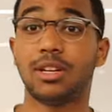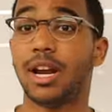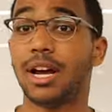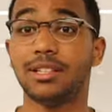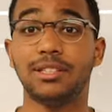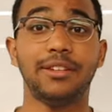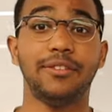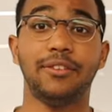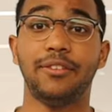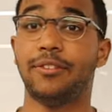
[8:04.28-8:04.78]

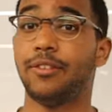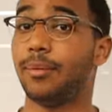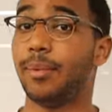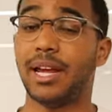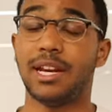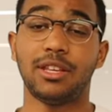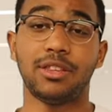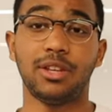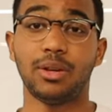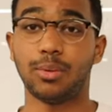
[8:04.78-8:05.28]
not different from
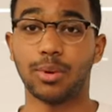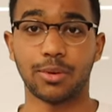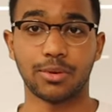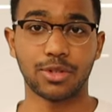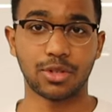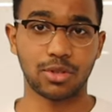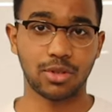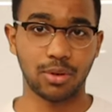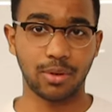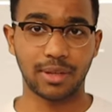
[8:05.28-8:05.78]
anything we were
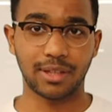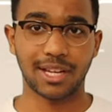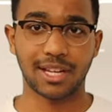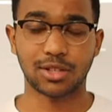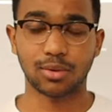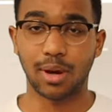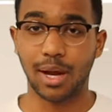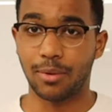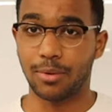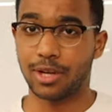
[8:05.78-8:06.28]
just doing.
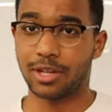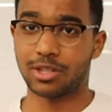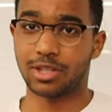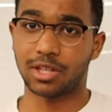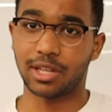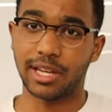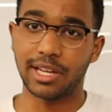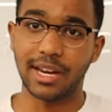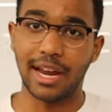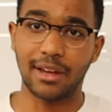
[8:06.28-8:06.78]
That's why I wanted
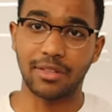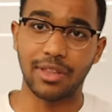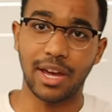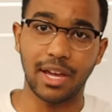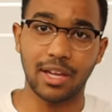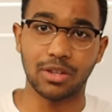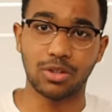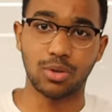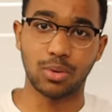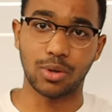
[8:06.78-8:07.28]
to lay down
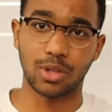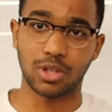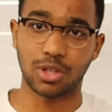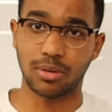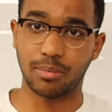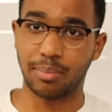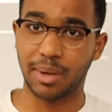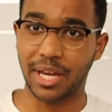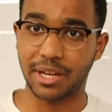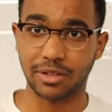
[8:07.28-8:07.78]
that
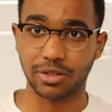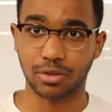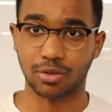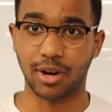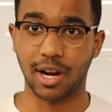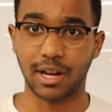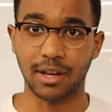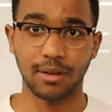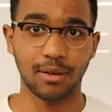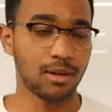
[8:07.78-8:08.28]
intuition base,
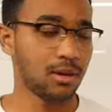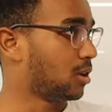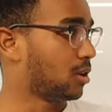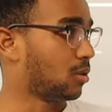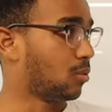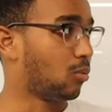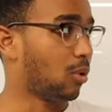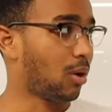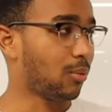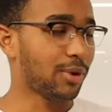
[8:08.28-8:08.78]
right?
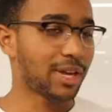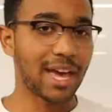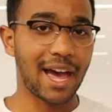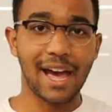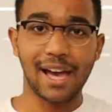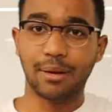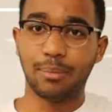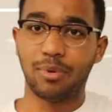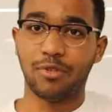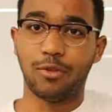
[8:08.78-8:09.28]
What we
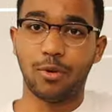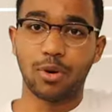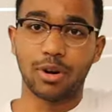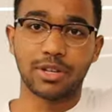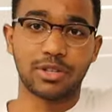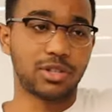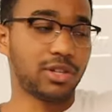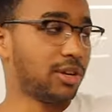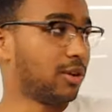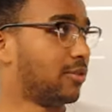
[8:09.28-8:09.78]
had
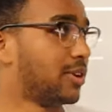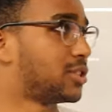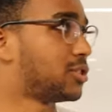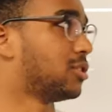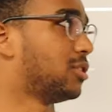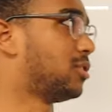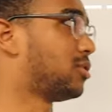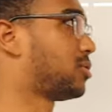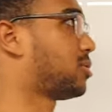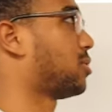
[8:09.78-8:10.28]
before is the
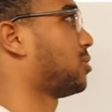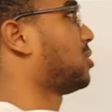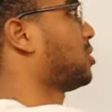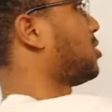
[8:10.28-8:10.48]
original. So